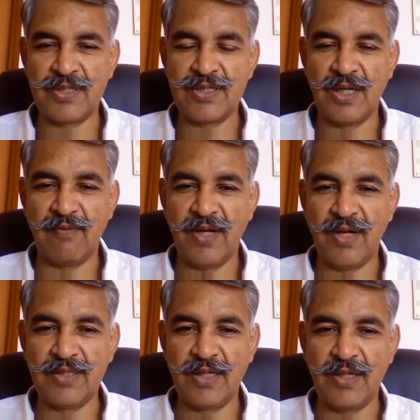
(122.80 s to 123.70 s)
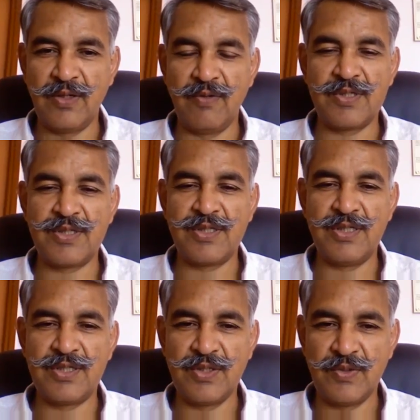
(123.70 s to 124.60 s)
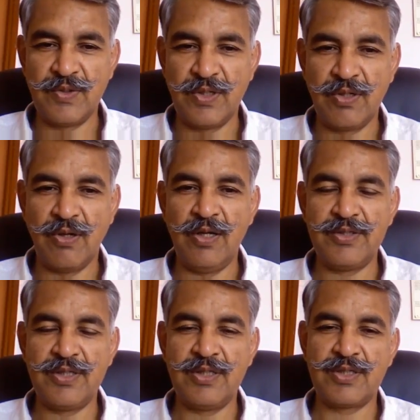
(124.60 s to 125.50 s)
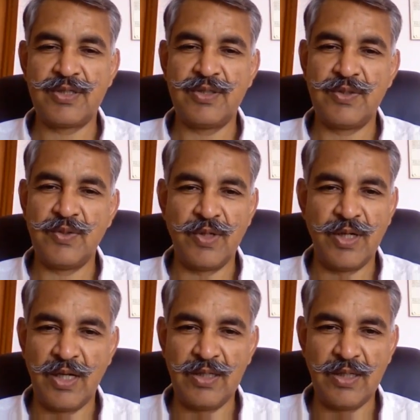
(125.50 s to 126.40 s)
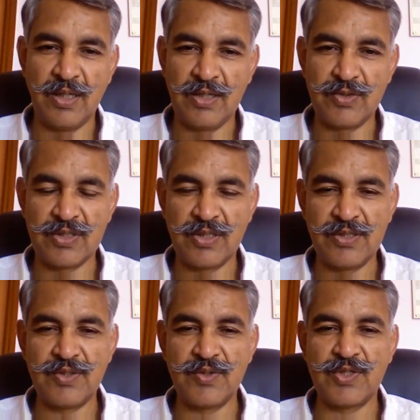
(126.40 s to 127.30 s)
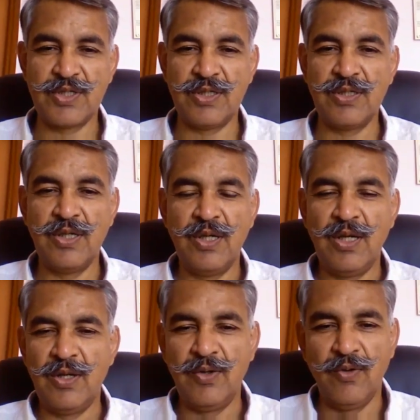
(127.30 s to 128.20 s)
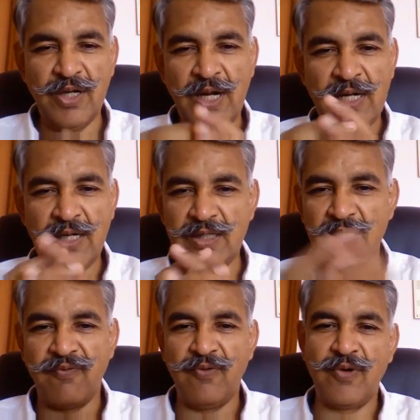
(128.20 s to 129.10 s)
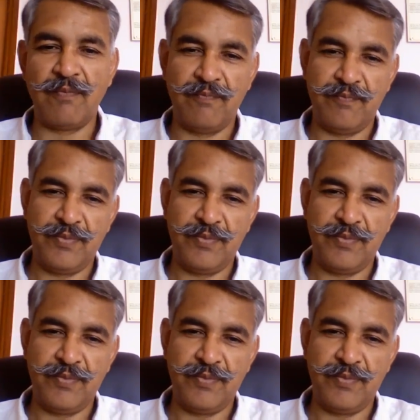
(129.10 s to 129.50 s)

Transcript: itself neither in universities, nor in colleges, nor in any educational institution, nor in any other forum.